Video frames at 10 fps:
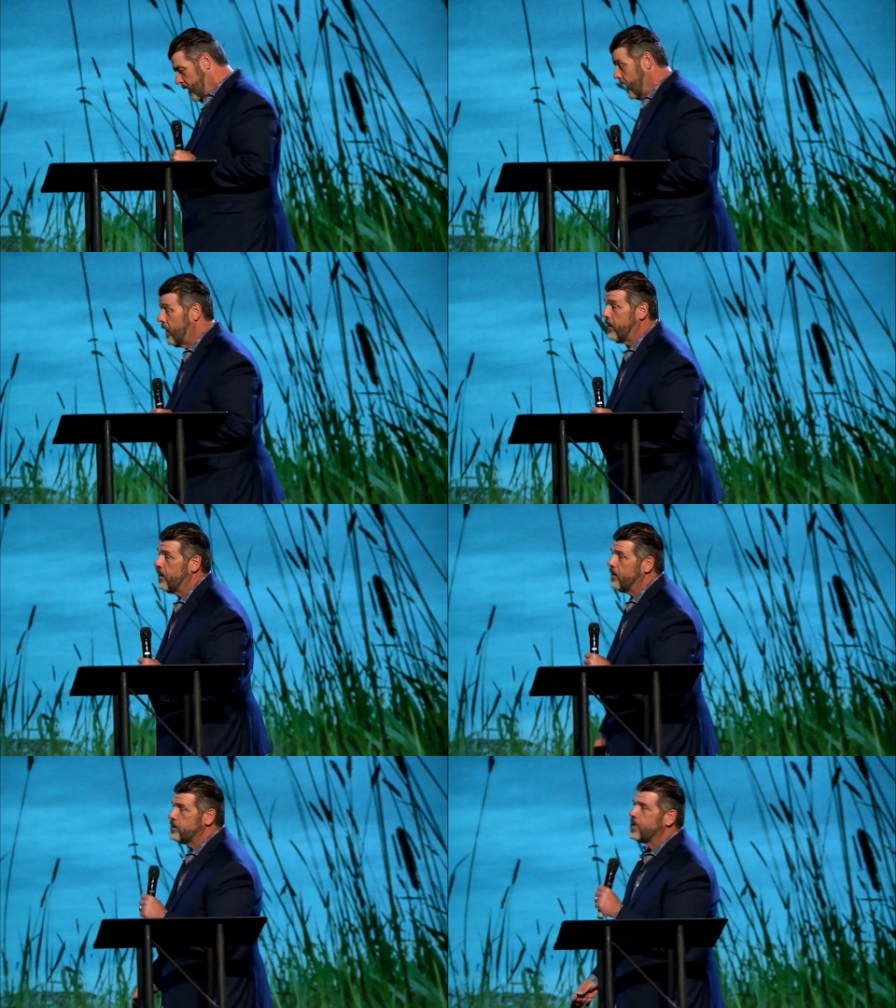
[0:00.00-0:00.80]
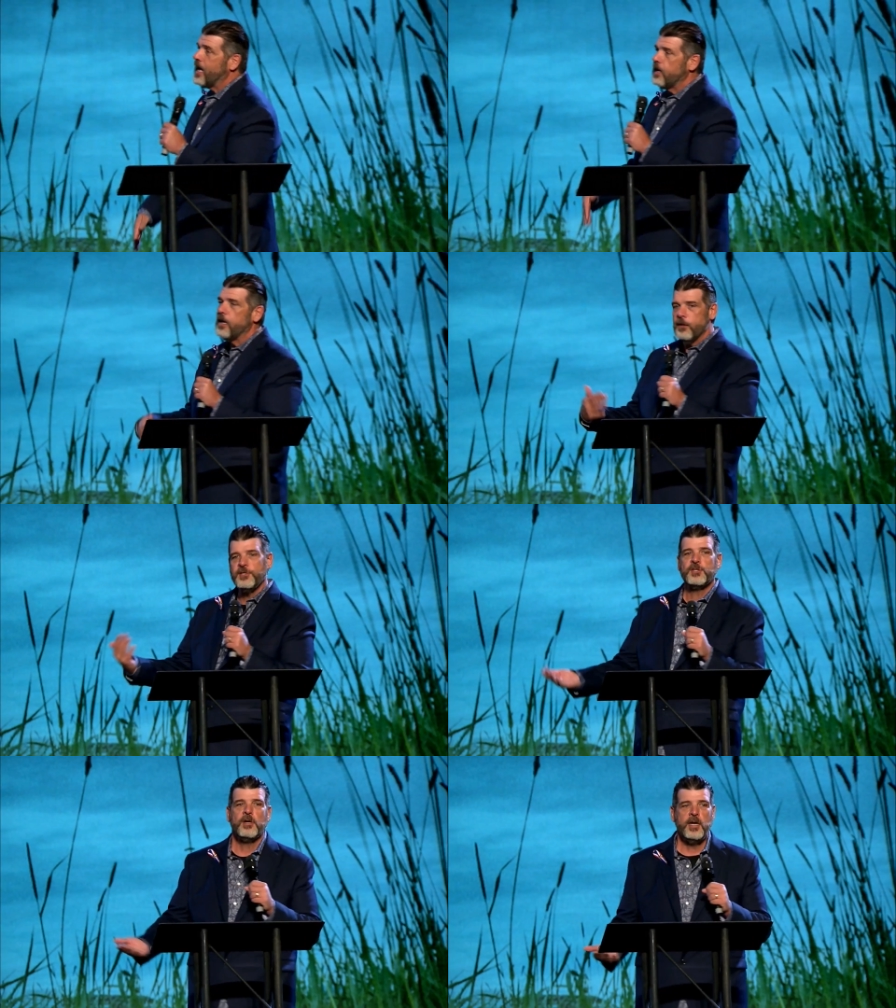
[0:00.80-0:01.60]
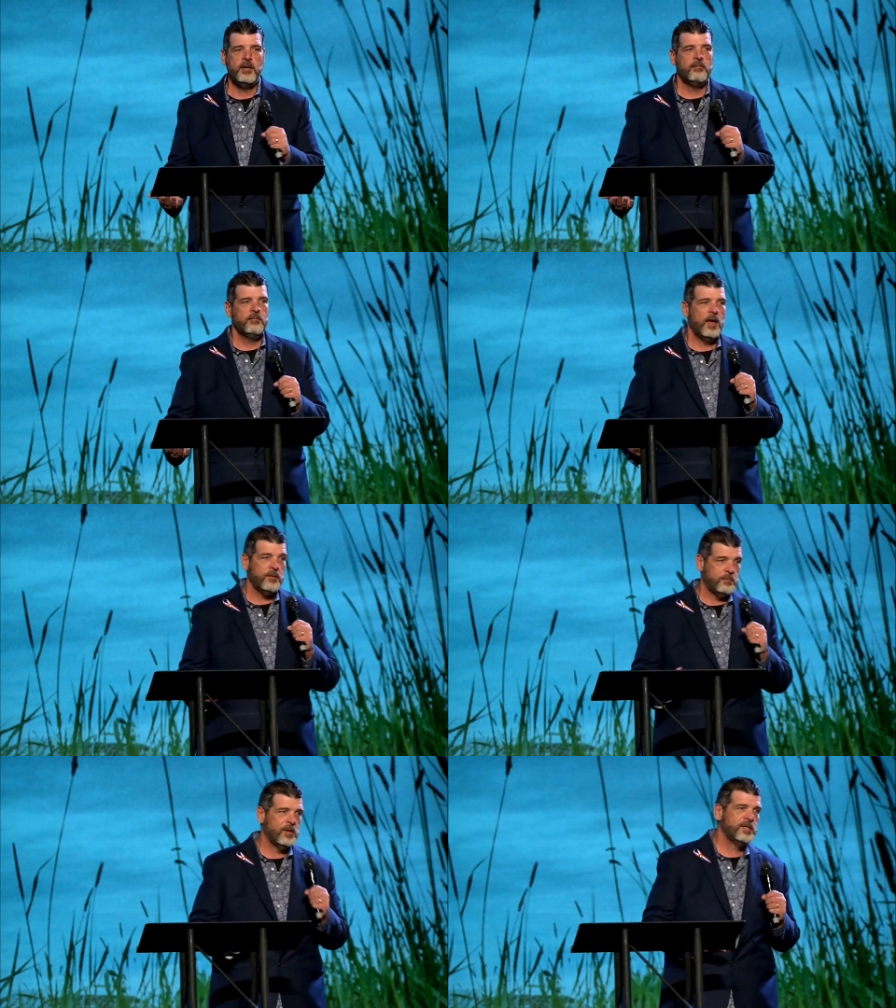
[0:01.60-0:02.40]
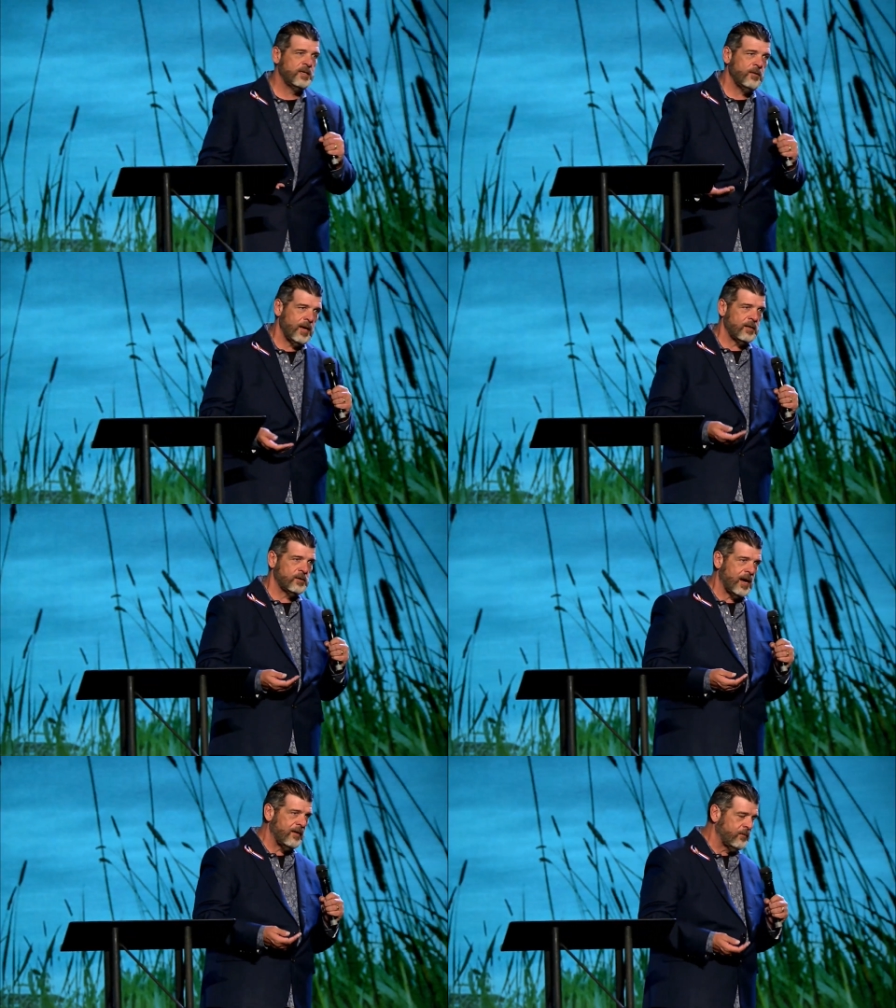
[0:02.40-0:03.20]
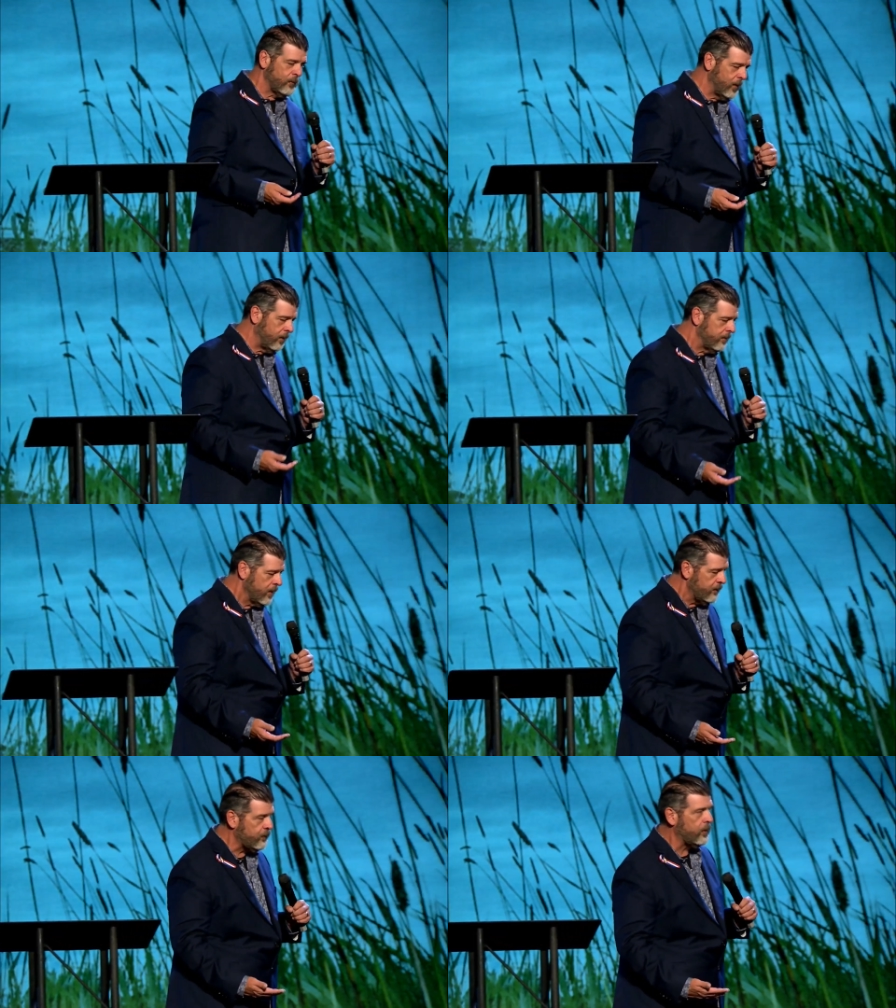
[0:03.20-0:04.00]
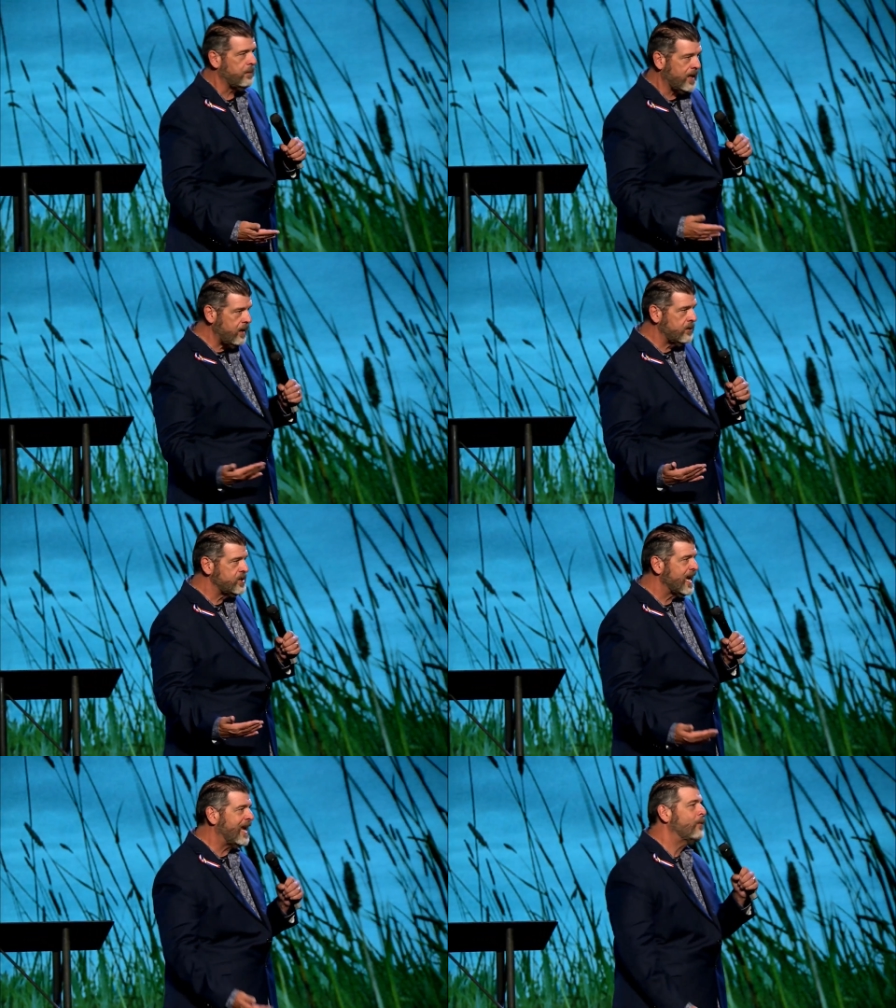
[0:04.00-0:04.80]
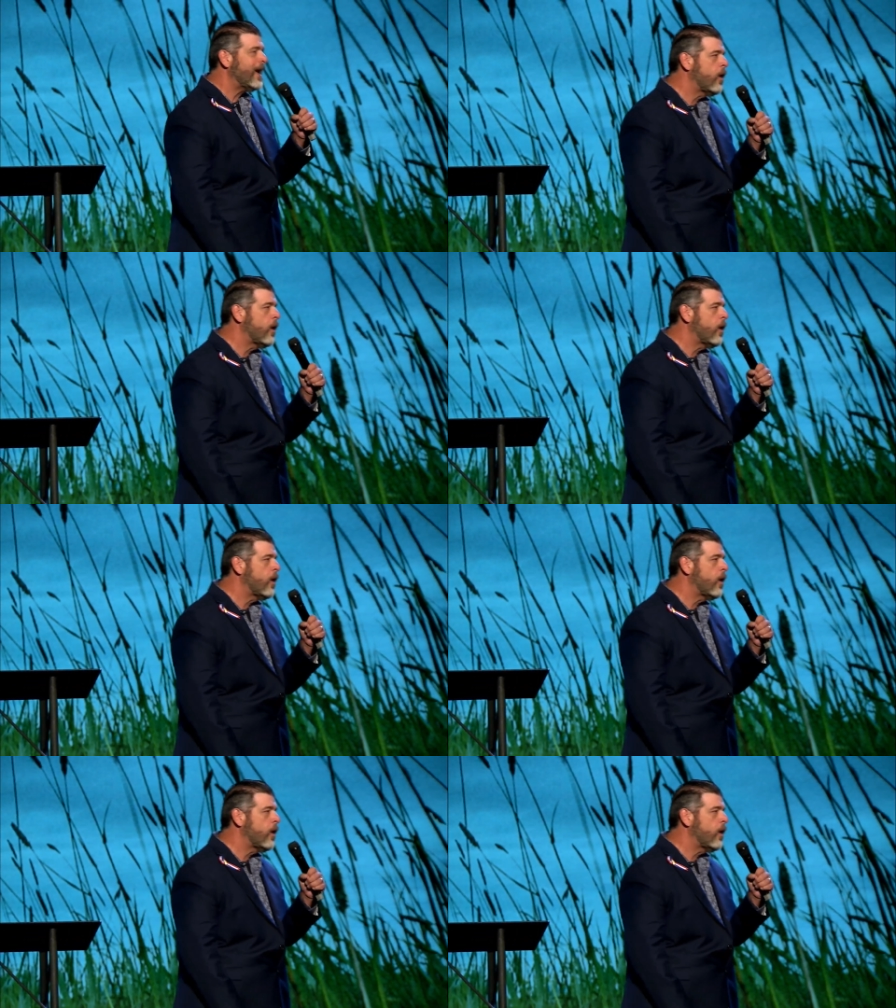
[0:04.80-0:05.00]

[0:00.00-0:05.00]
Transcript: And to kind of illustrate how the brother didn't know how to drive, well, for beginners, he ran